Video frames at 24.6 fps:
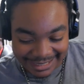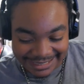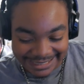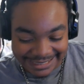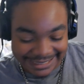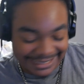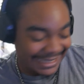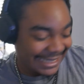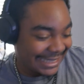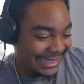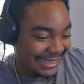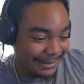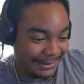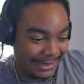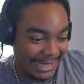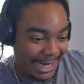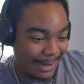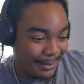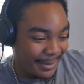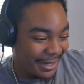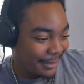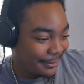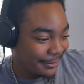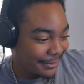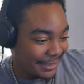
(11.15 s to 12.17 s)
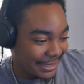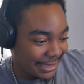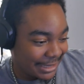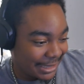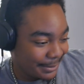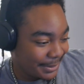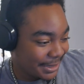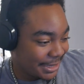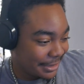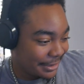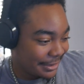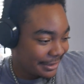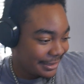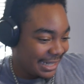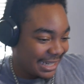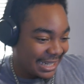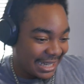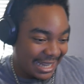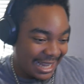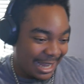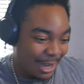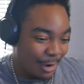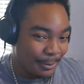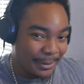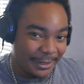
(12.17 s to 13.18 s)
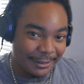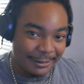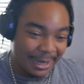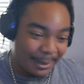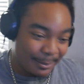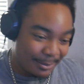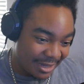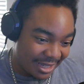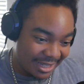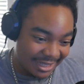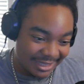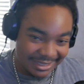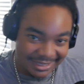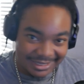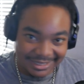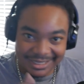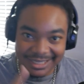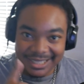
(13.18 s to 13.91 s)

I need to take some time out for that. I'm sorry. I, will be right back.